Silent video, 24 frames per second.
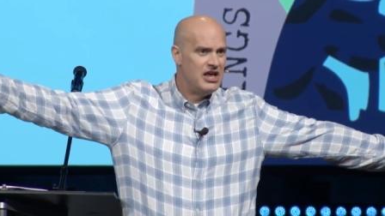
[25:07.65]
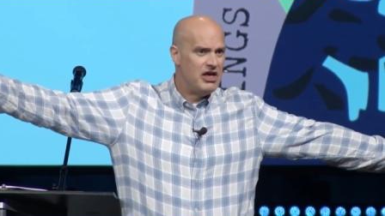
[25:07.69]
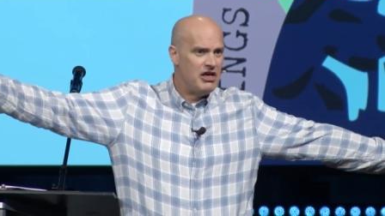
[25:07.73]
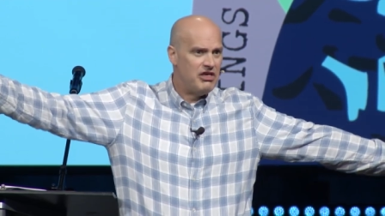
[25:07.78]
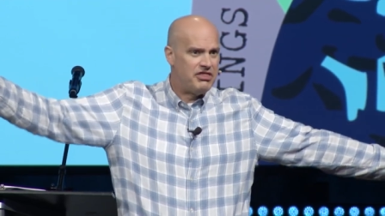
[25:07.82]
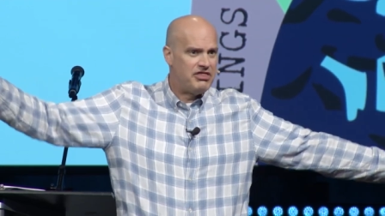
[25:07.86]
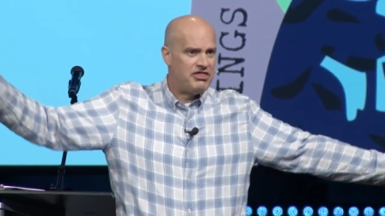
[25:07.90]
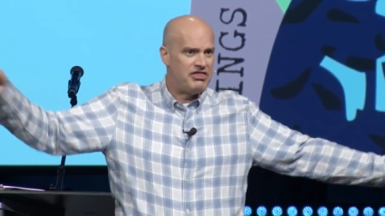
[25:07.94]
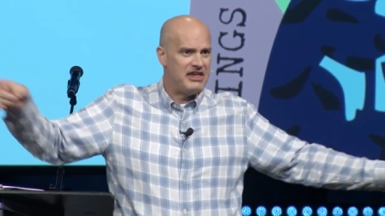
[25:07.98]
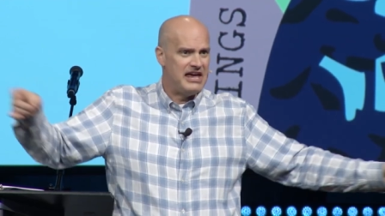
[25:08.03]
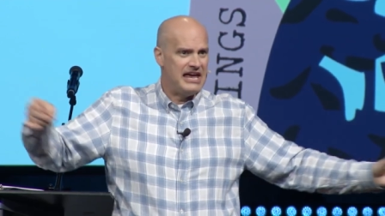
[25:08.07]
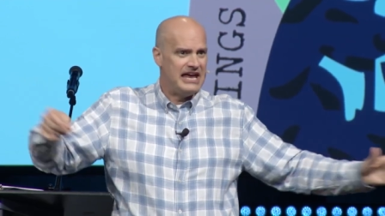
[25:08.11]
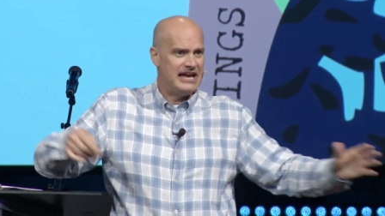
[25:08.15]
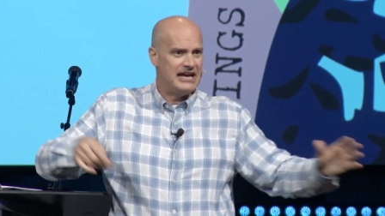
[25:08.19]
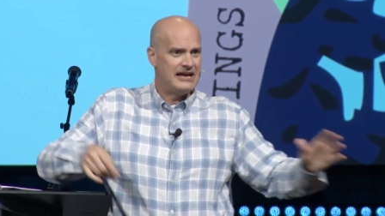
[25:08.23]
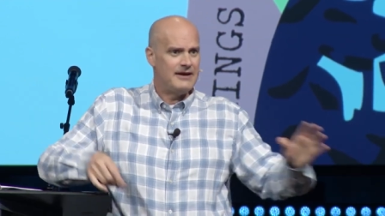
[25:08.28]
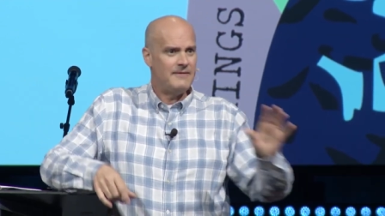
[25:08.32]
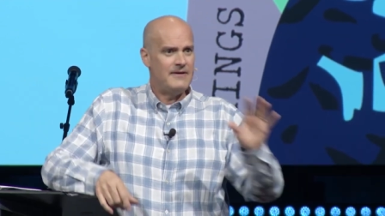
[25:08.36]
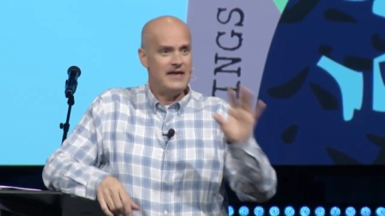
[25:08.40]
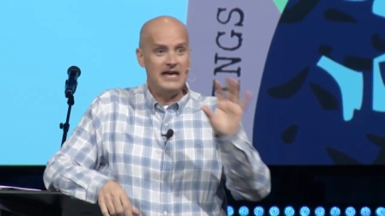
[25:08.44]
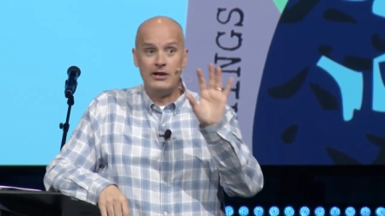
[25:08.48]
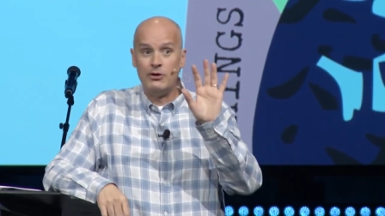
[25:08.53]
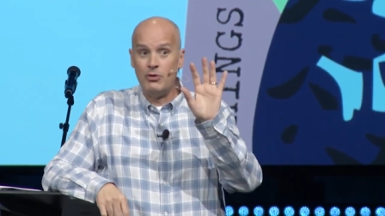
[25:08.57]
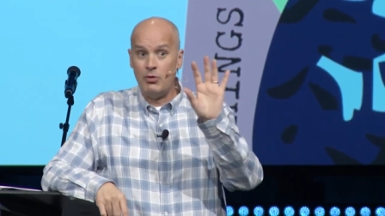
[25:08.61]
thing
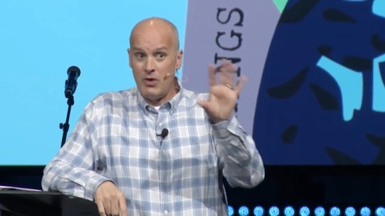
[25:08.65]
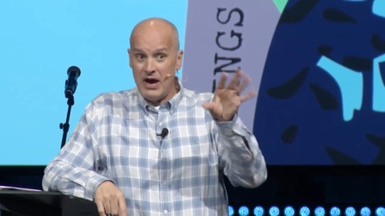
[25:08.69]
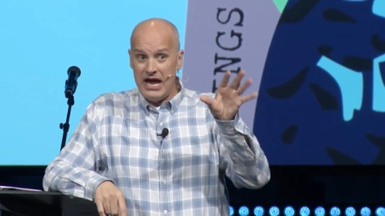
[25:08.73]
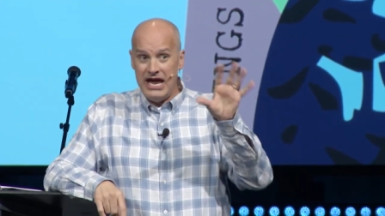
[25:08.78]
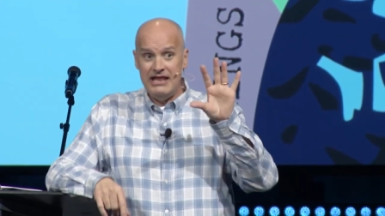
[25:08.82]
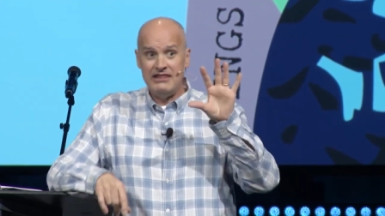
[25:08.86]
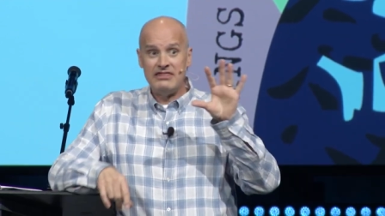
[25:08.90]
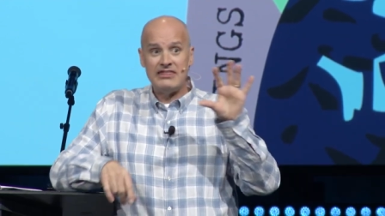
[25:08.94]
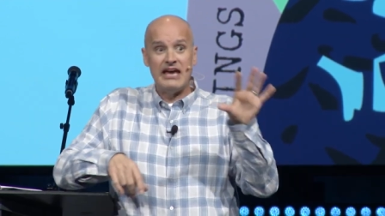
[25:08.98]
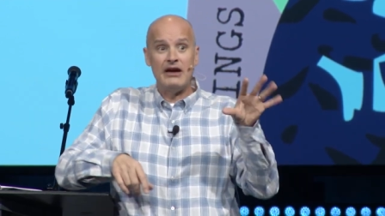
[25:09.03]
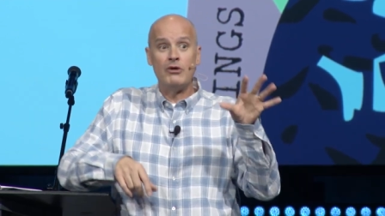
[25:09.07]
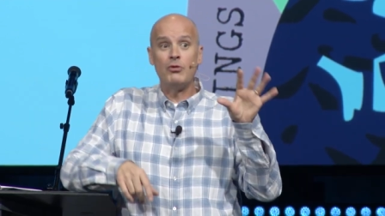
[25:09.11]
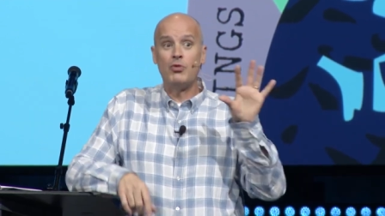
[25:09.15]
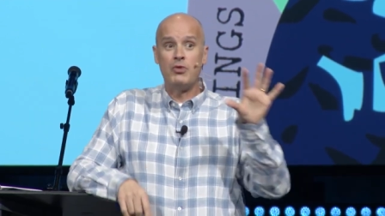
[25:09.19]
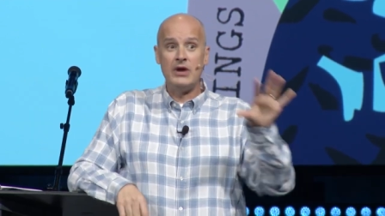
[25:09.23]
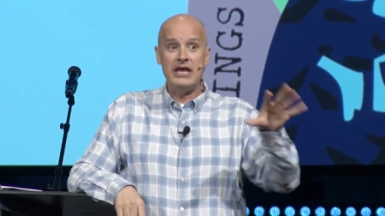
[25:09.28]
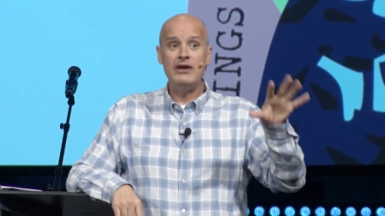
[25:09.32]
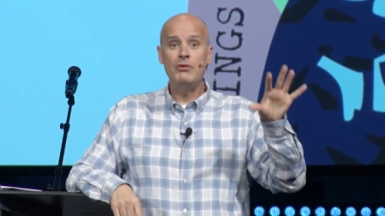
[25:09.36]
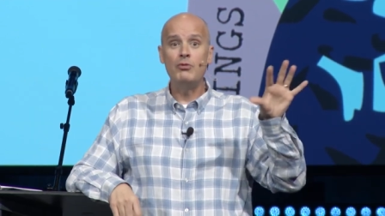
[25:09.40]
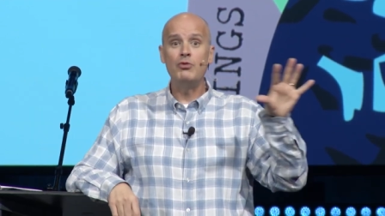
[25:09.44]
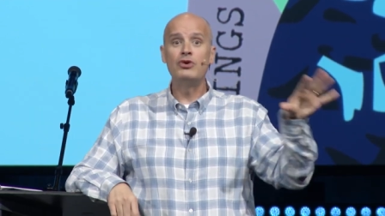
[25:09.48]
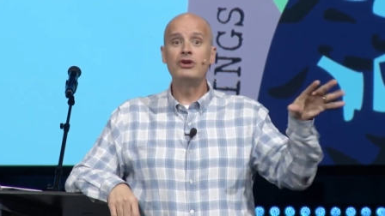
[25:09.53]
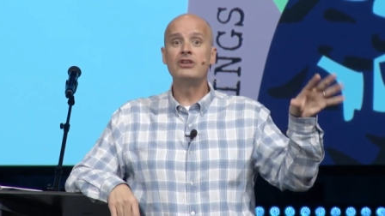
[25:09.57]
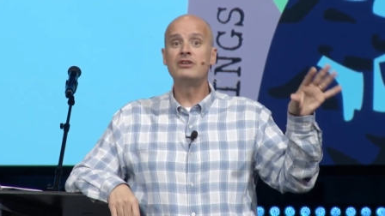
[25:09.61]
in a way that
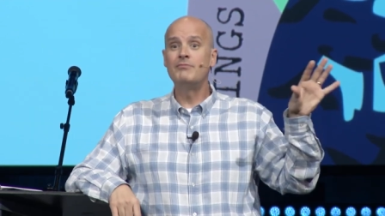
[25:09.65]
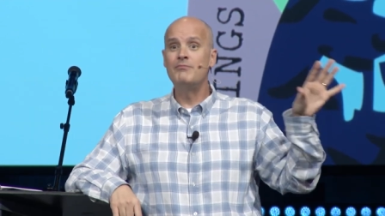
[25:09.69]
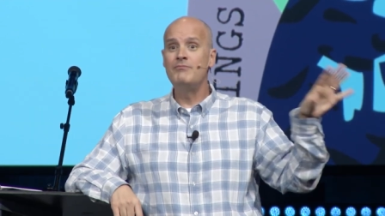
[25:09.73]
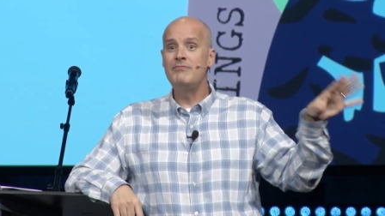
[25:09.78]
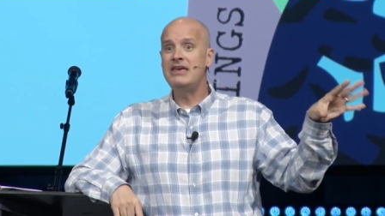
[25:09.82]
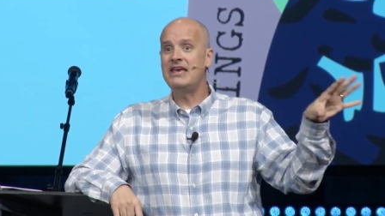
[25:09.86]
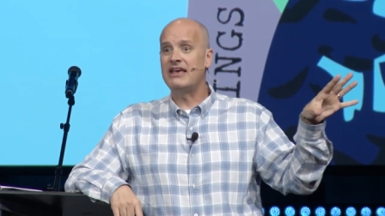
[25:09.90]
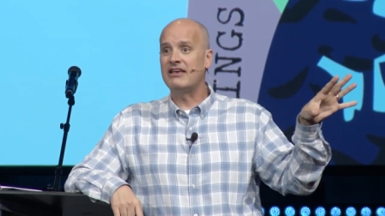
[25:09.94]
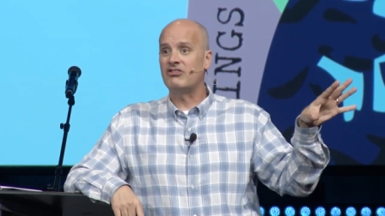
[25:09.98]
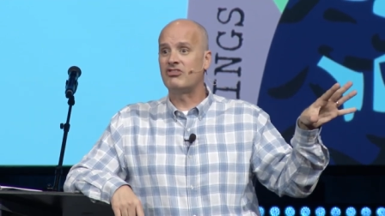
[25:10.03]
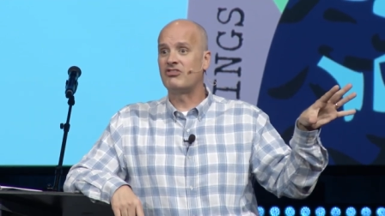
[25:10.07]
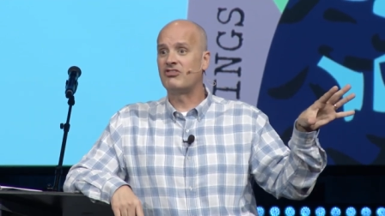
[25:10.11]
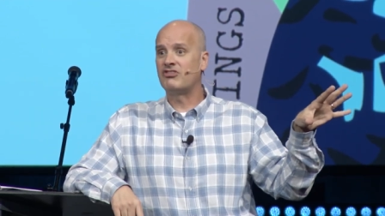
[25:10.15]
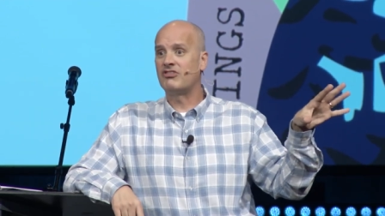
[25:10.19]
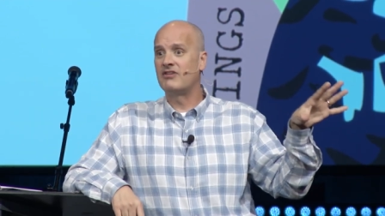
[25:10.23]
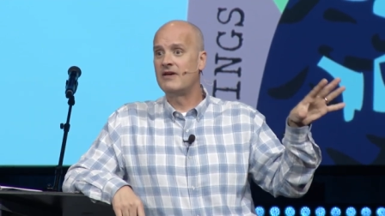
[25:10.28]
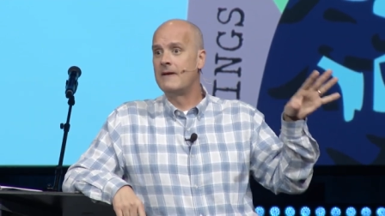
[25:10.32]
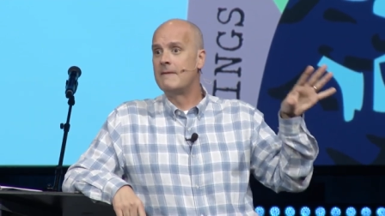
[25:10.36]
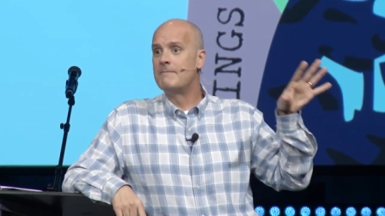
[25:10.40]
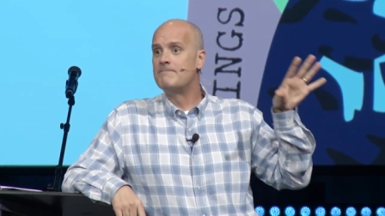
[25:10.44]
we would miss.